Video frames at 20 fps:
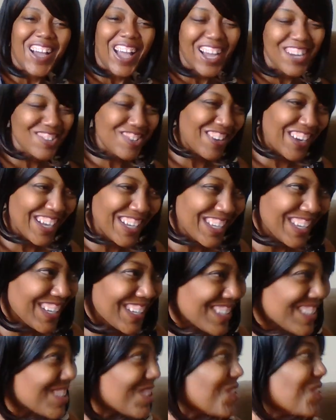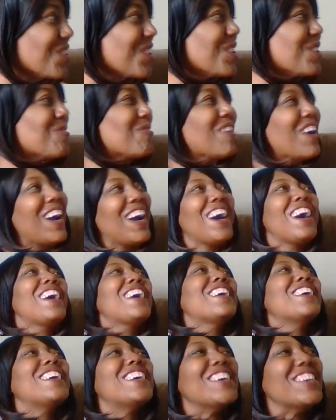How do I get into it?
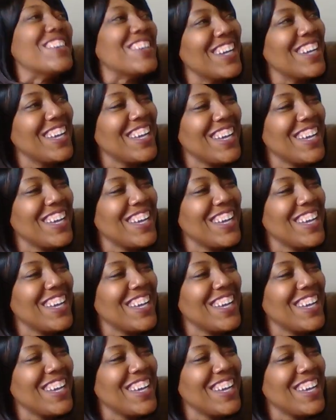Wow.